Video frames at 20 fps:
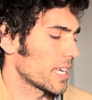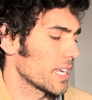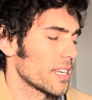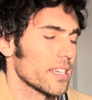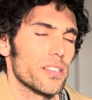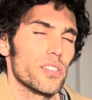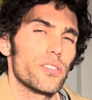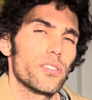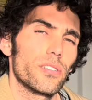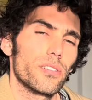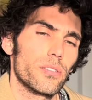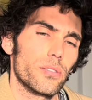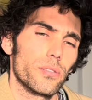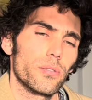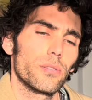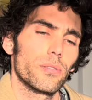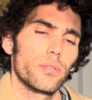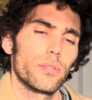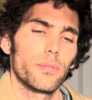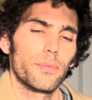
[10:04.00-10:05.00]
it easier
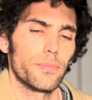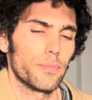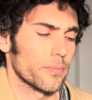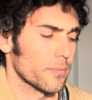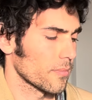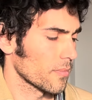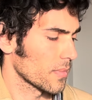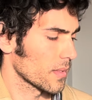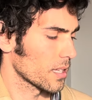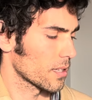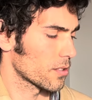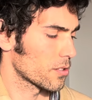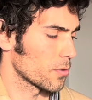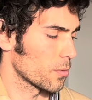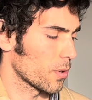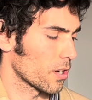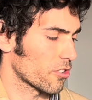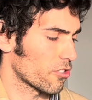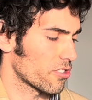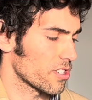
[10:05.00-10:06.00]
to
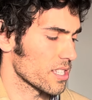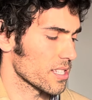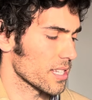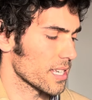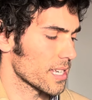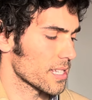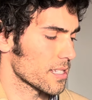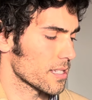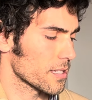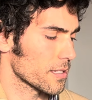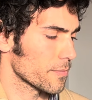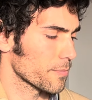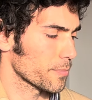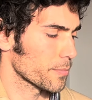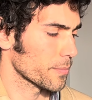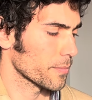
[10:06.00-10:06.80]
watch this lesson.